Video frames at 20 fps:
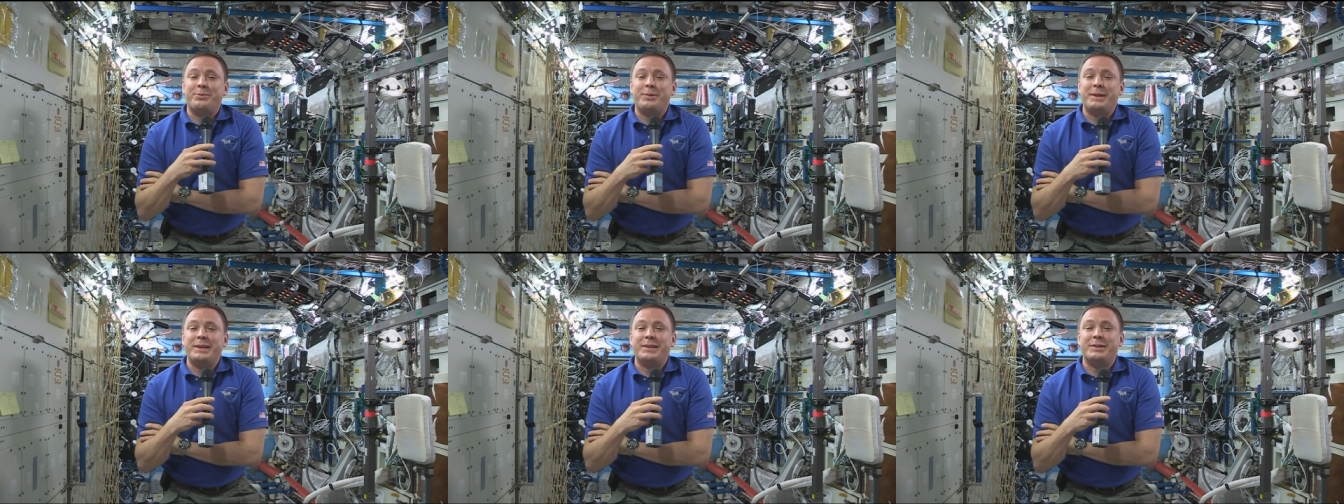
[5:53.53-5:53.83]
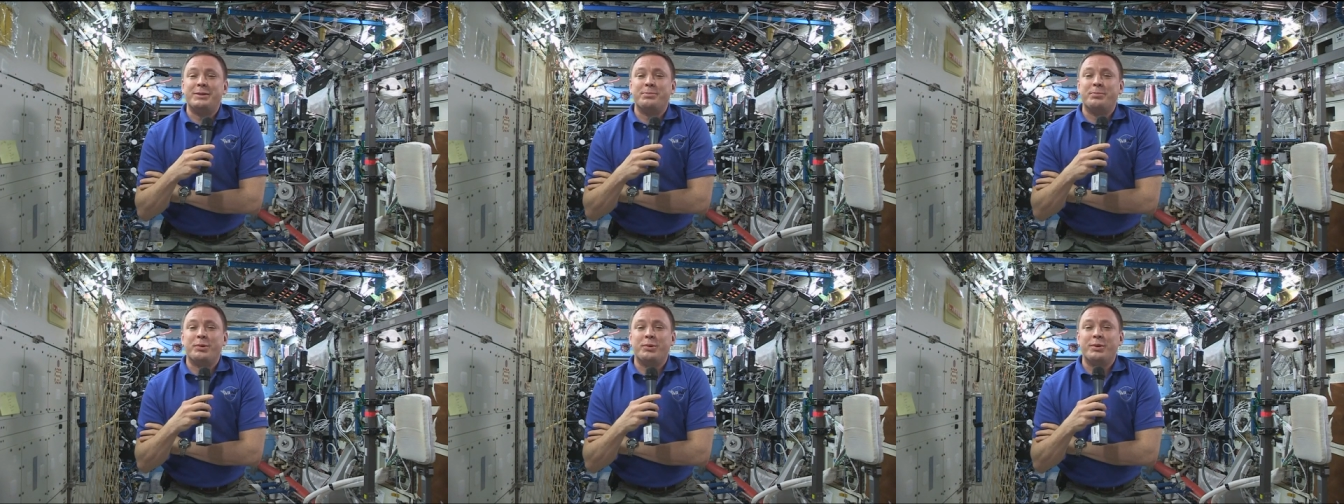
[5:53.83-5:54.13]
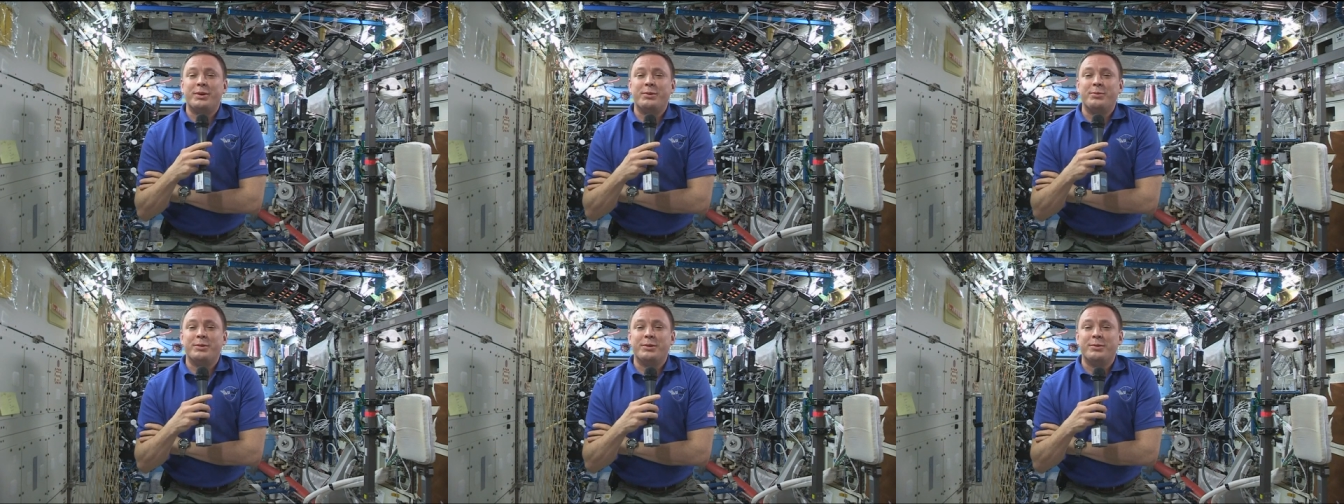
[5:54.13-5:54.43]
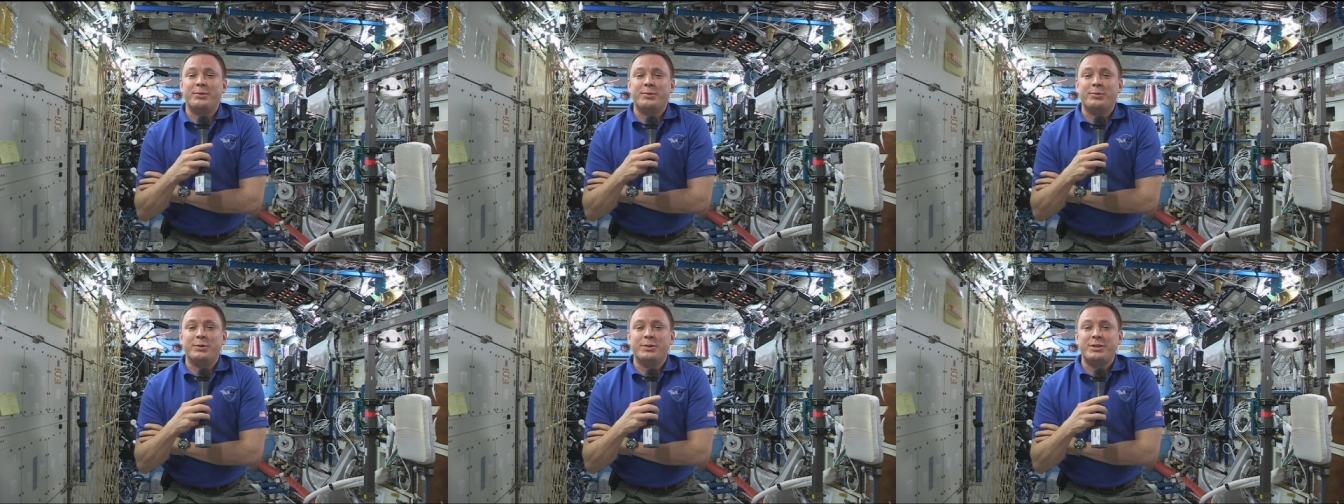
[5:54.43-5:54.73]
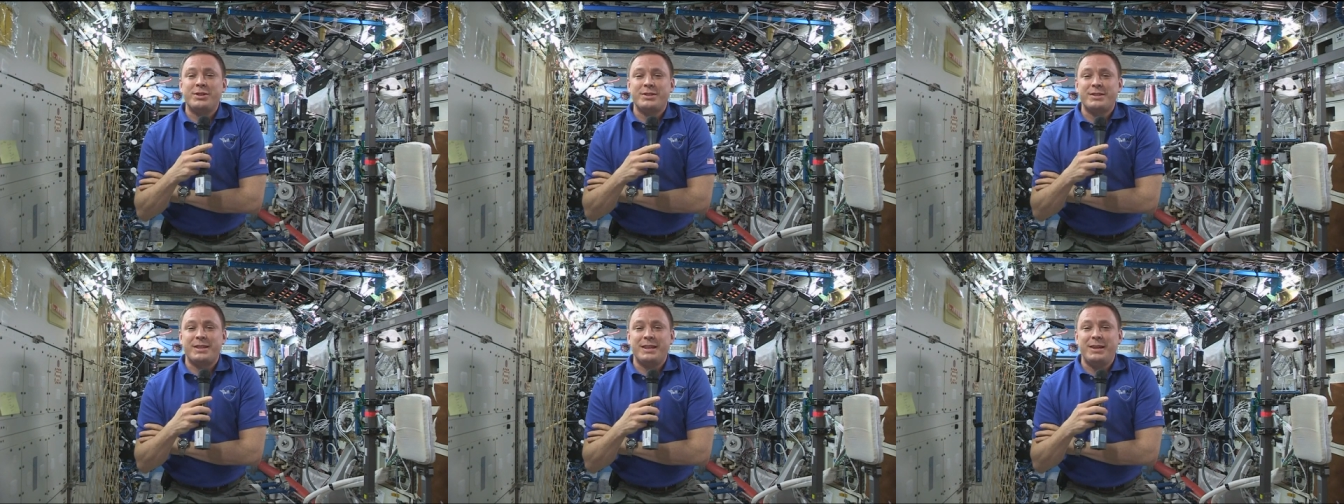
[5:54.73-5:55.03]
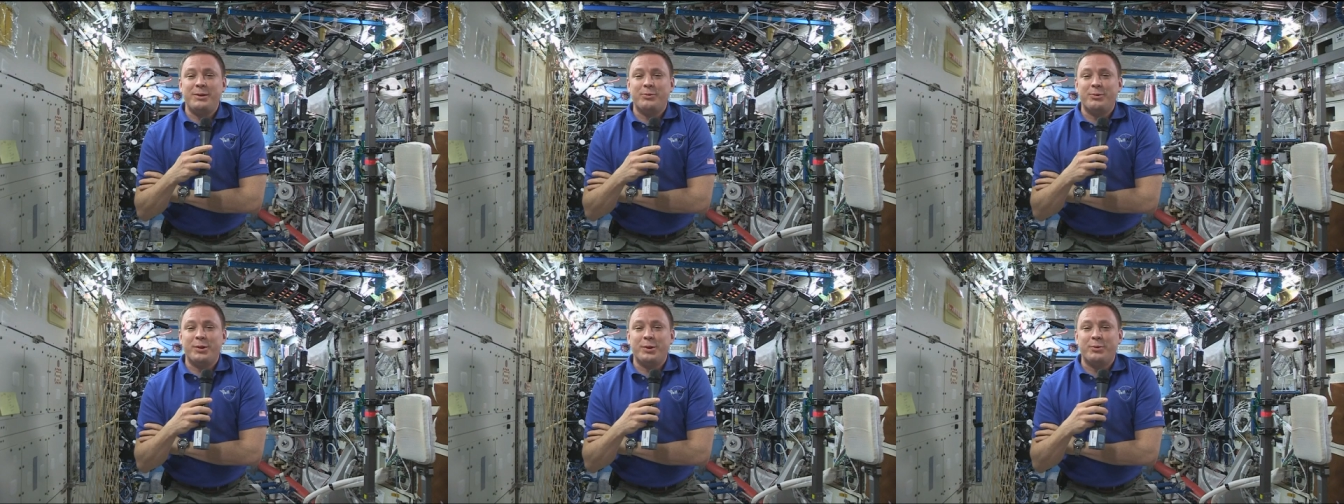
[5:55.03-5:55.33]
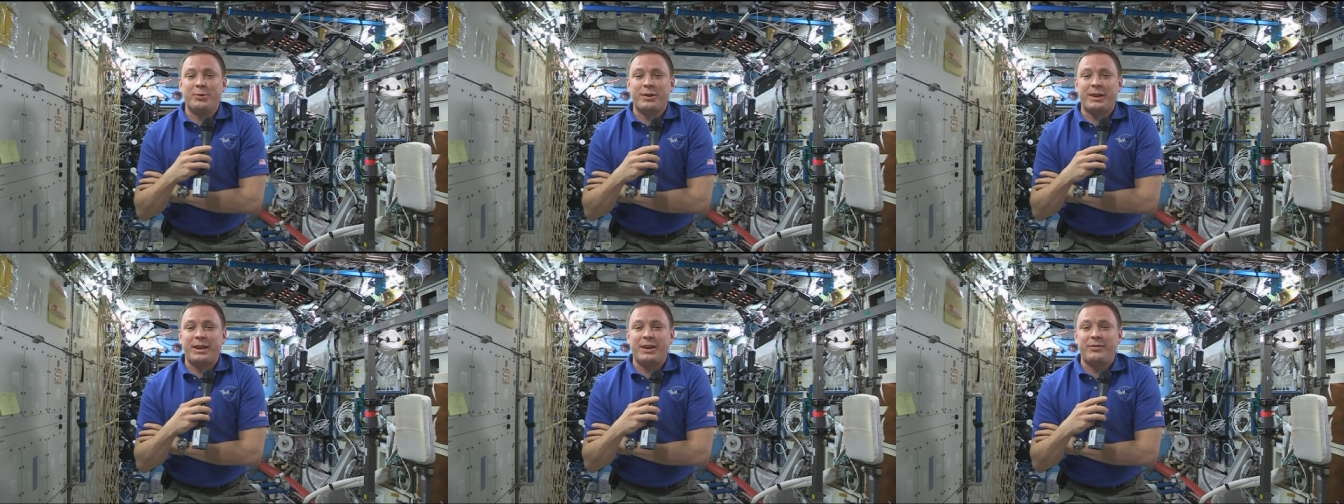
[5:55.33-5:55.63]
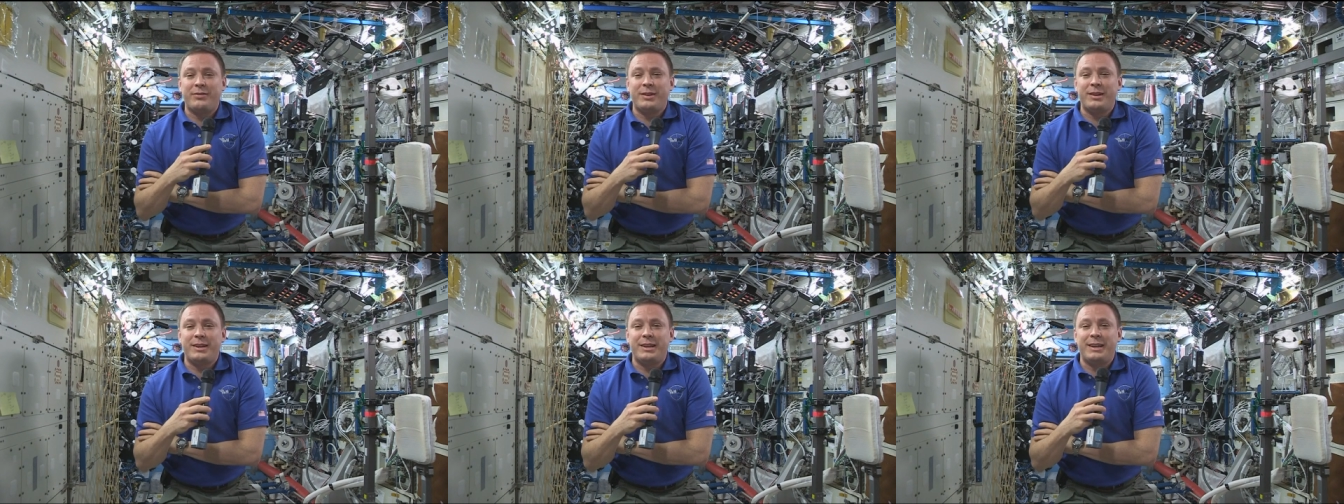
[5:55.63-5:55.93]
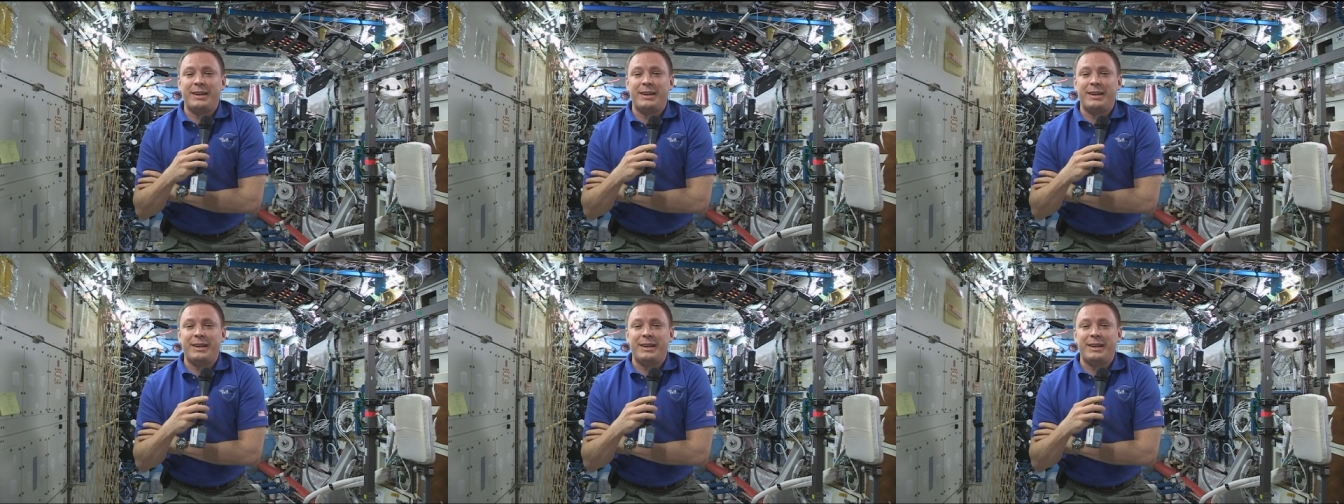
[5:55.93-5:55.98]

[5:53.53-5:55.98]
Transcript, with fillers: being deployed, we'll we'll just eat what we're given,